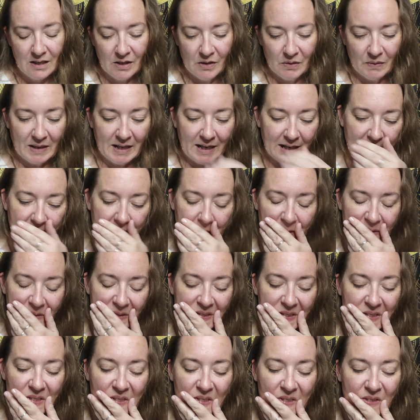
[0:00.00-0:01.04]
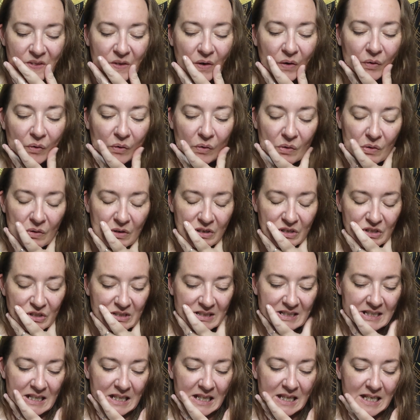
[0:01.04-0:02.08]
Okay, so
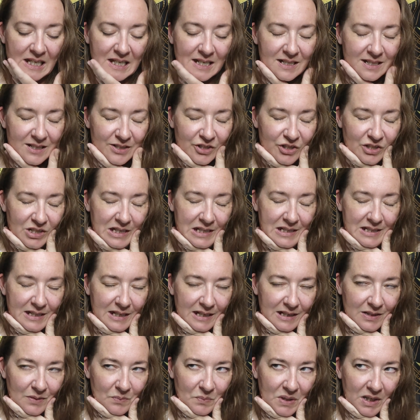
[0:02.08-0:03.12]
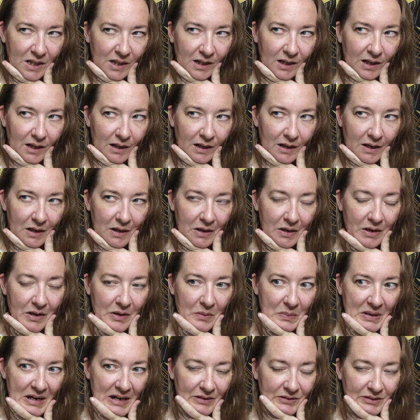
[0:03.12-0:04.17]
just the things that she has said to me
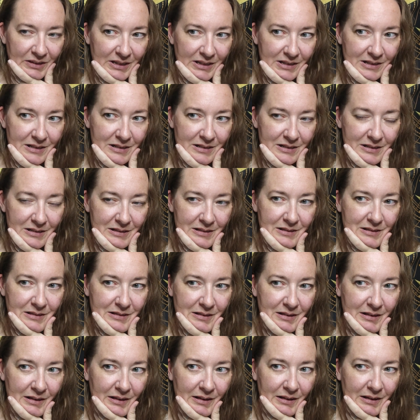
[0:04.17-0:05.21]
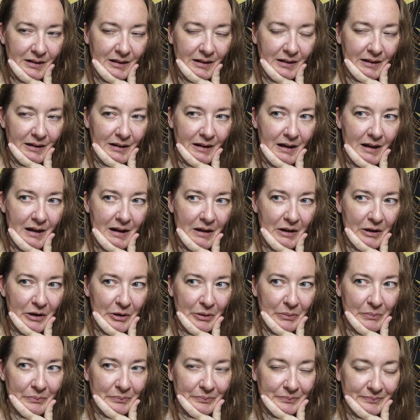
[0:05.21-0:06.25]
about this.
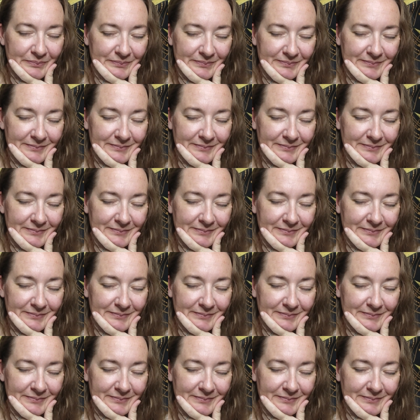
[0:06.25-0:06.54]
Um,